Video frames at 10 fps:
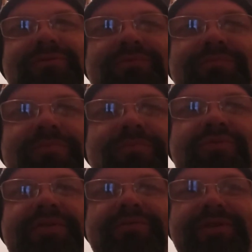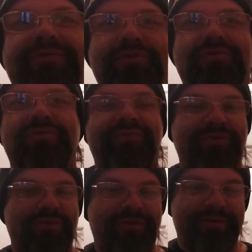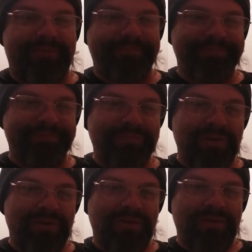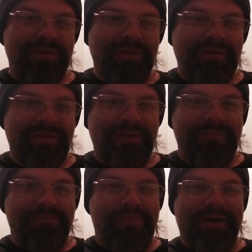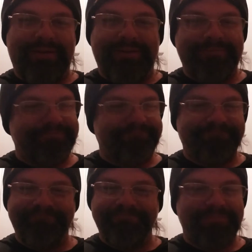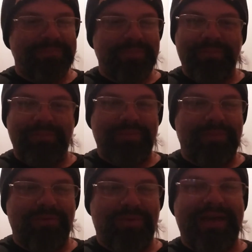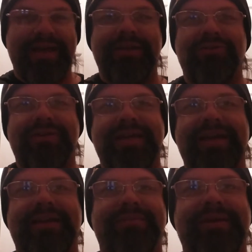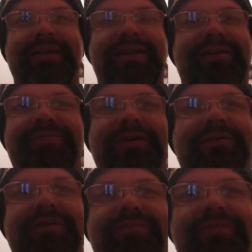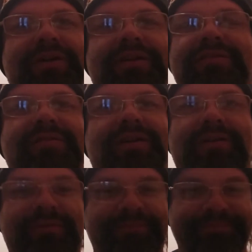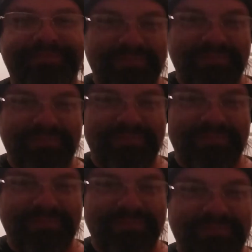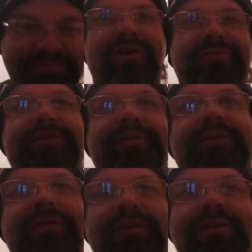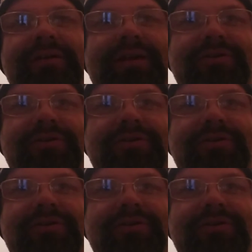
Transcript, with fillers: But the way I look at it, man, I found it funny as hell. Sorry. I couldn't help but laugh my ass off through that whole friggin' movie.